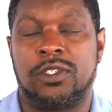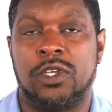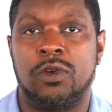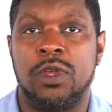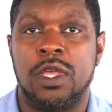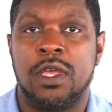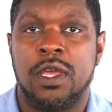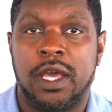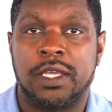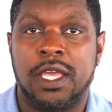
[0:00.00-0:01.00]
So
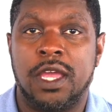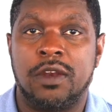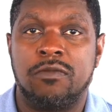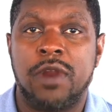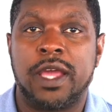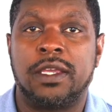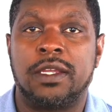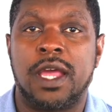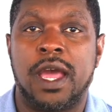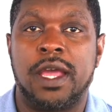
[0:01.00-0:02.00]
again,
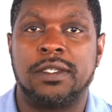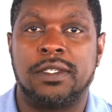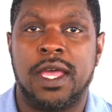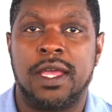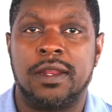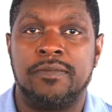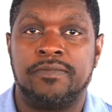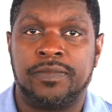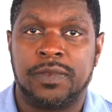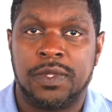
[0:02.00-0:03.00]
recognize that
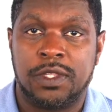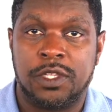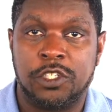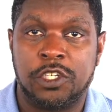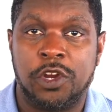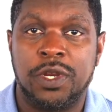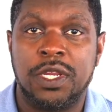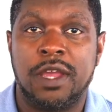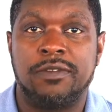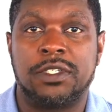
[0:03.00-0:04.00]
the journey
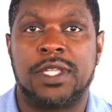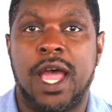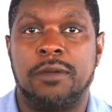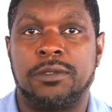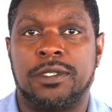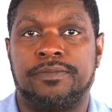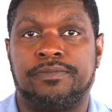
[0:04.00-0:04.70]
never stops.